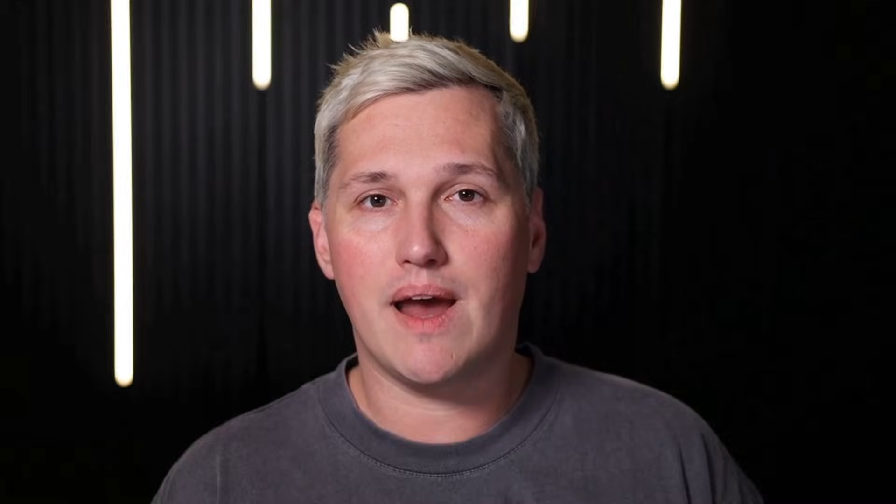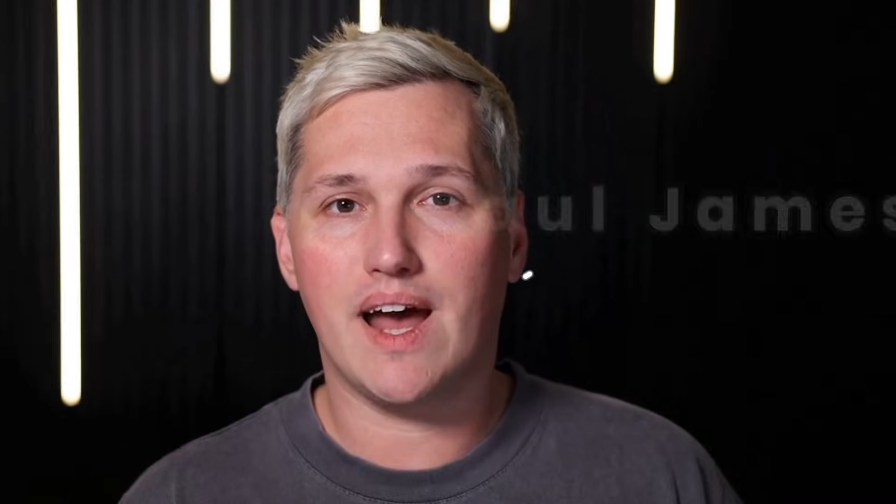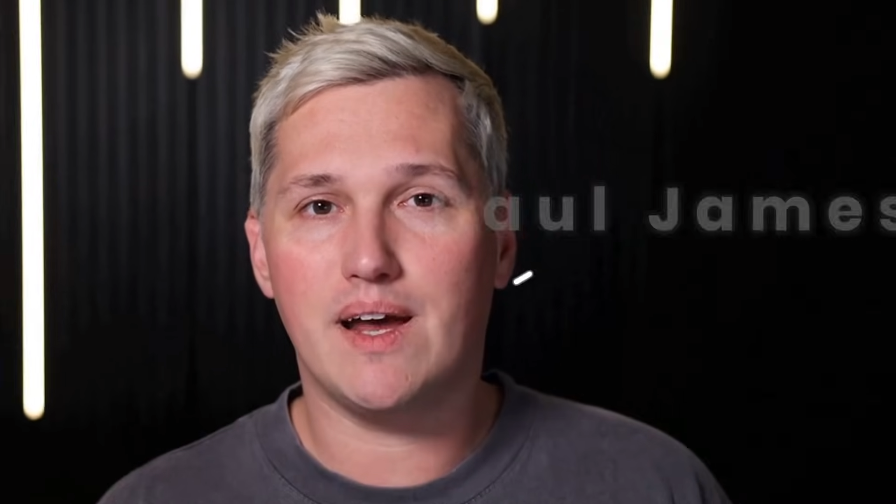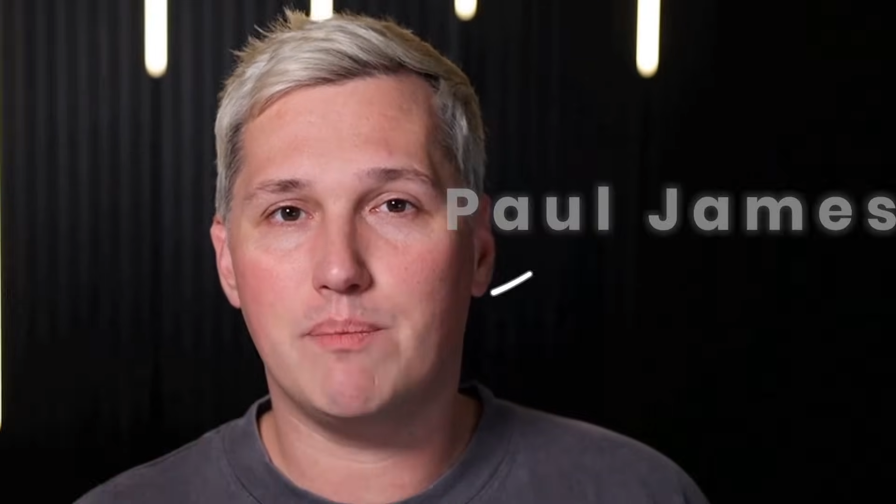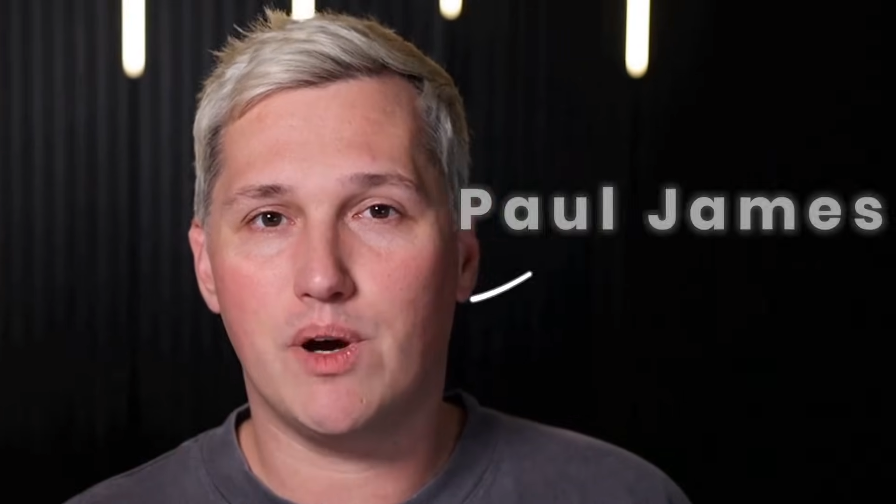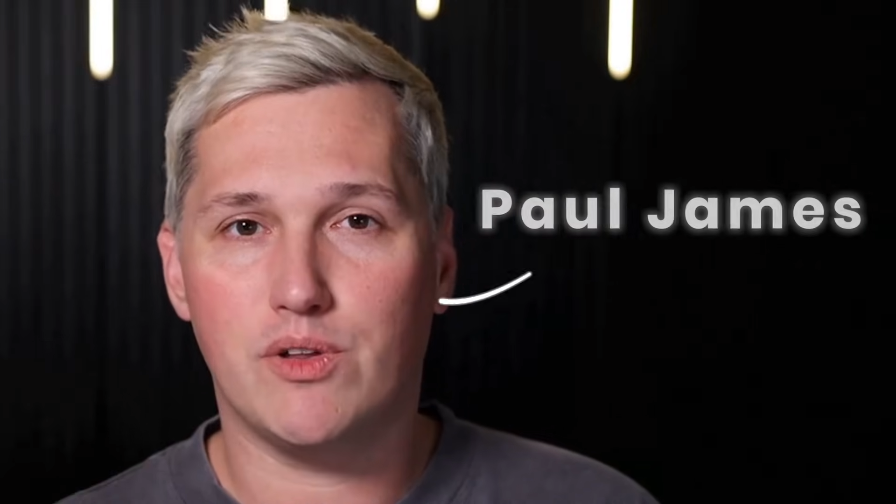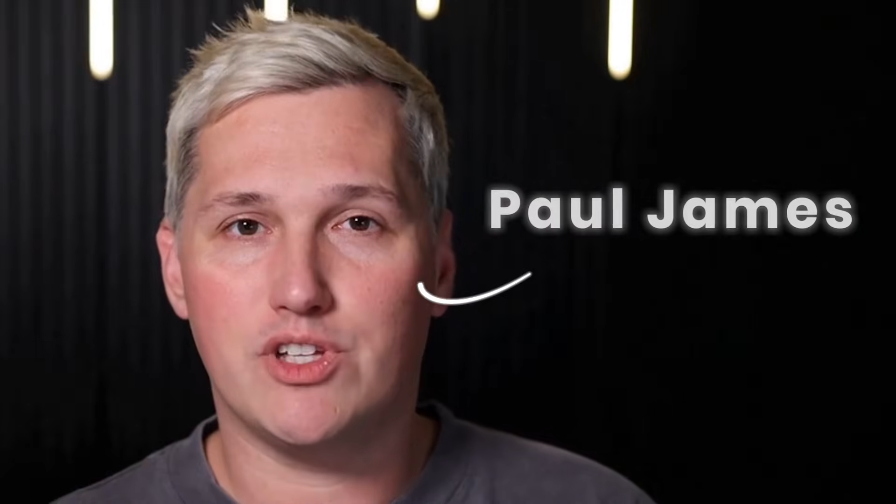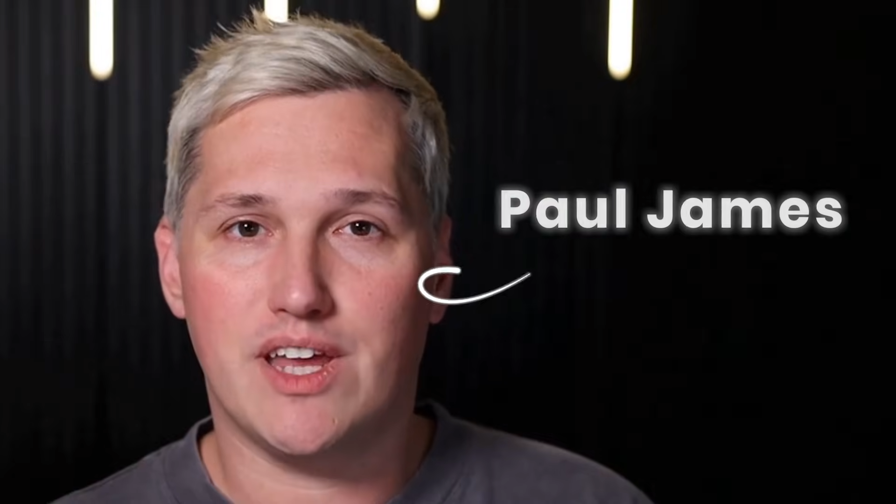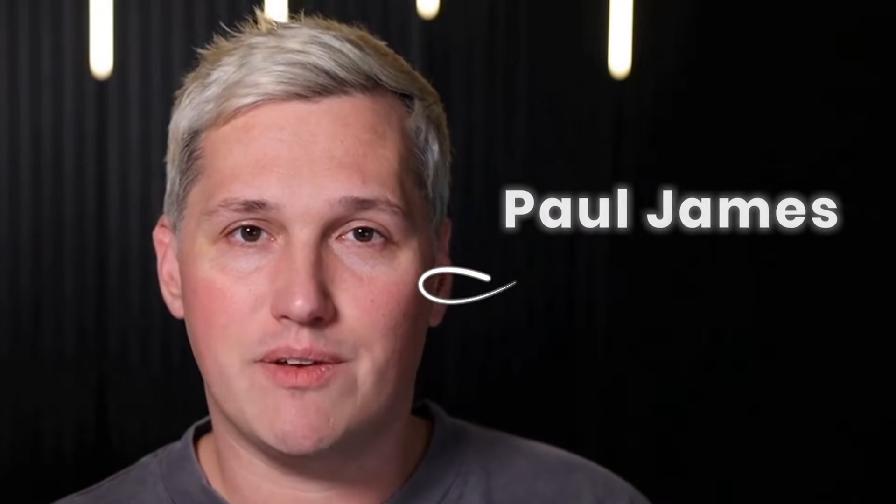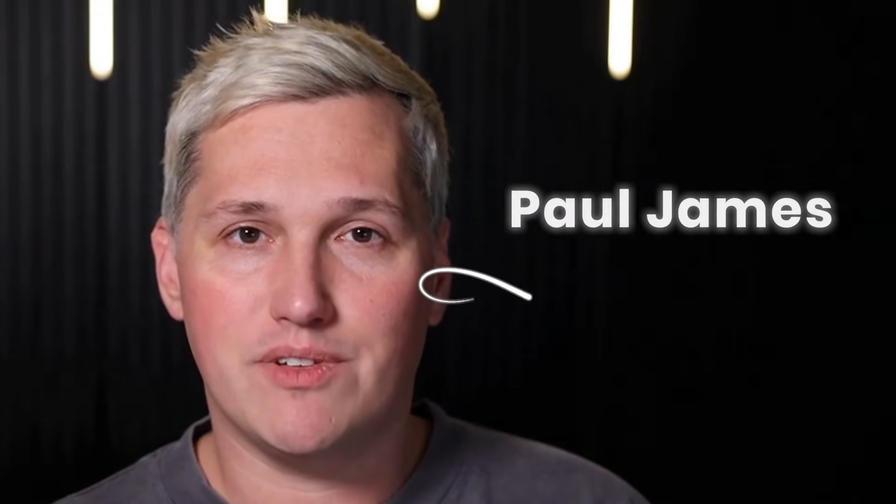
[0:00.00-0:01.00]
I am Paul
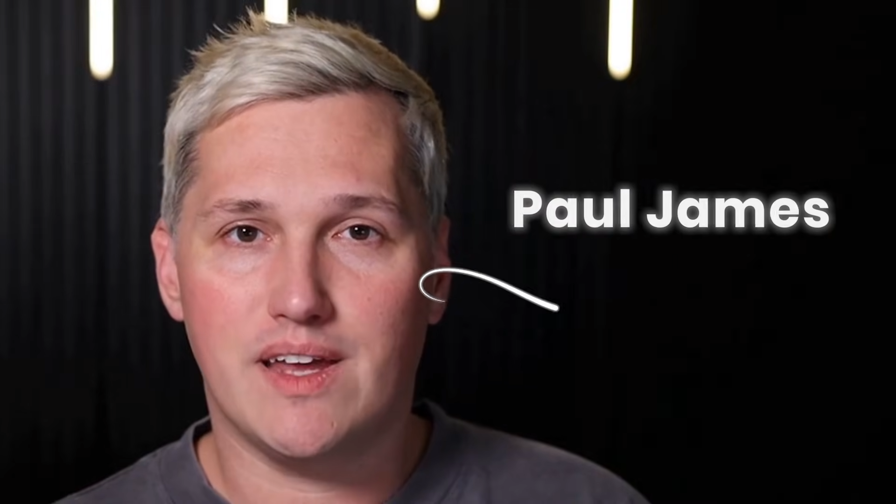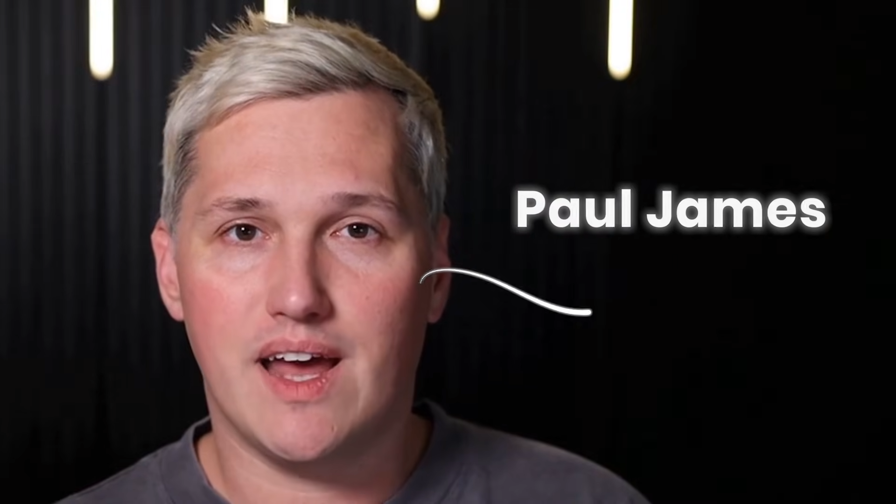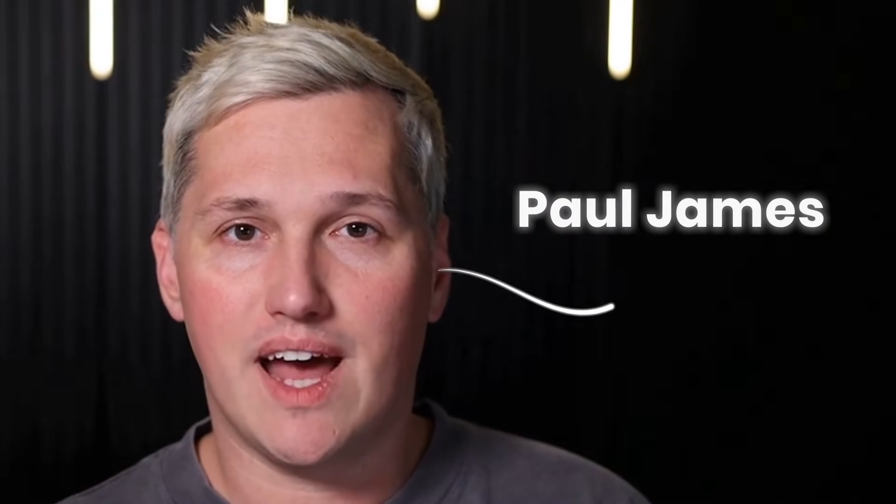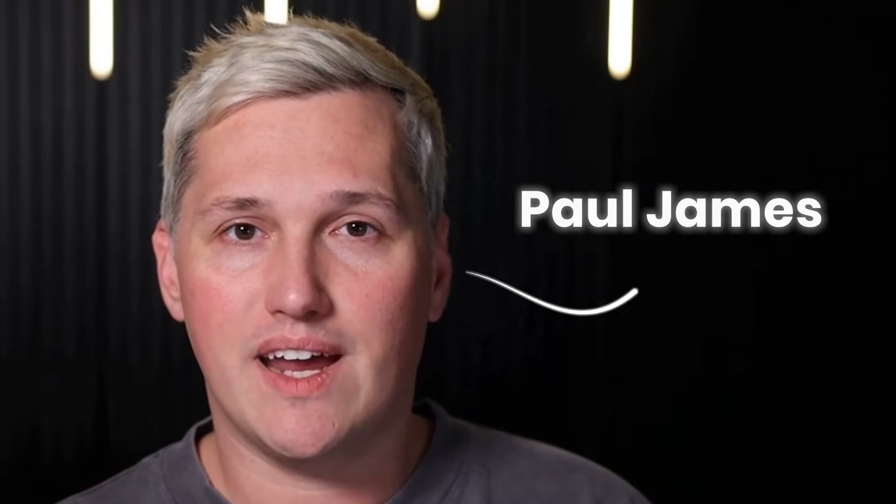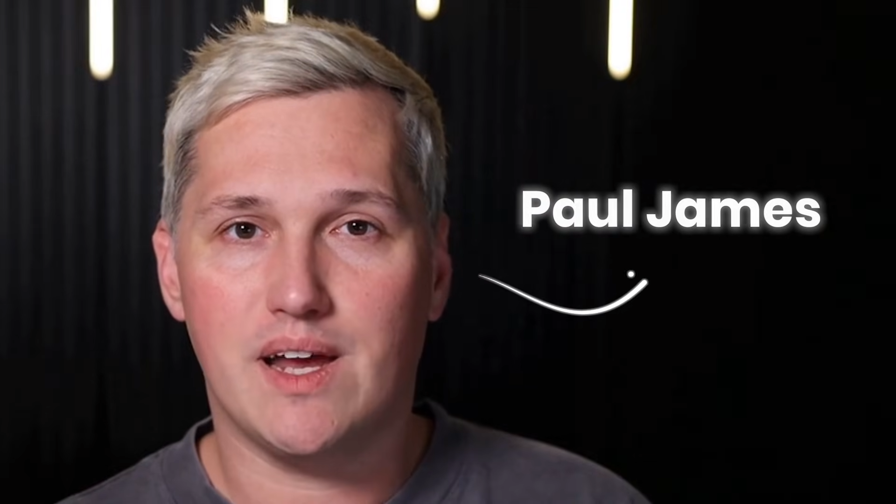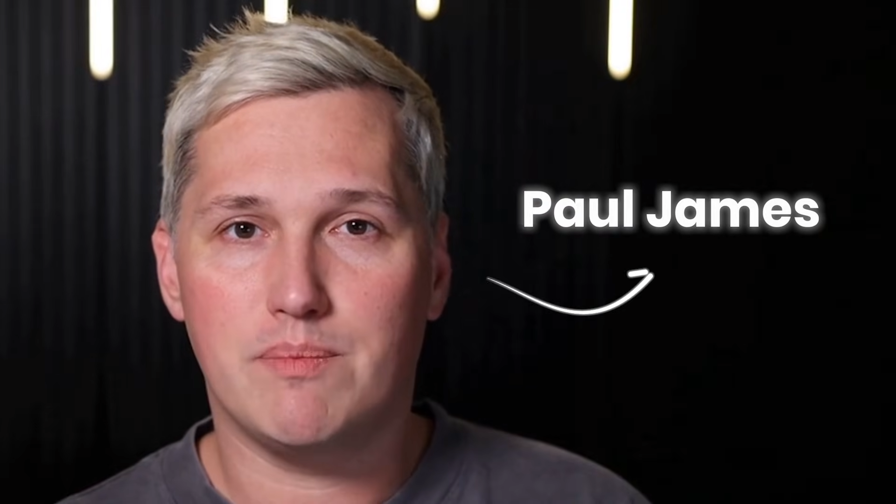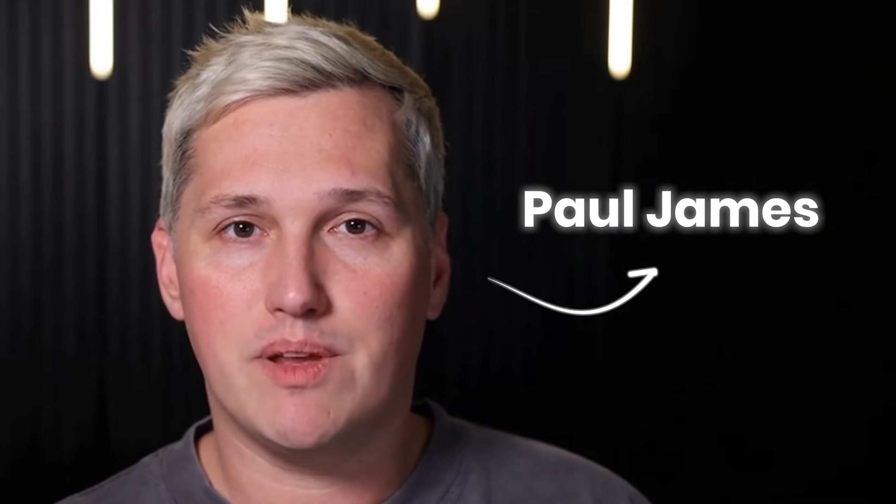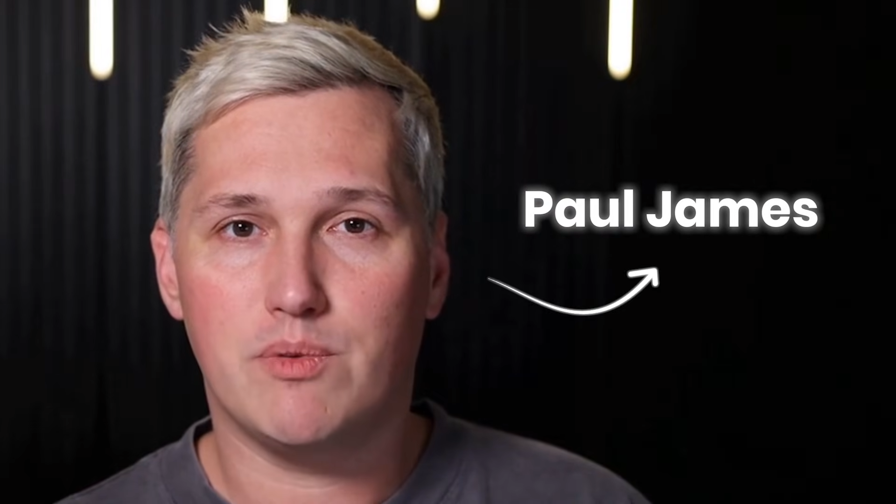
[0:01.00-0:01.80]
James. I help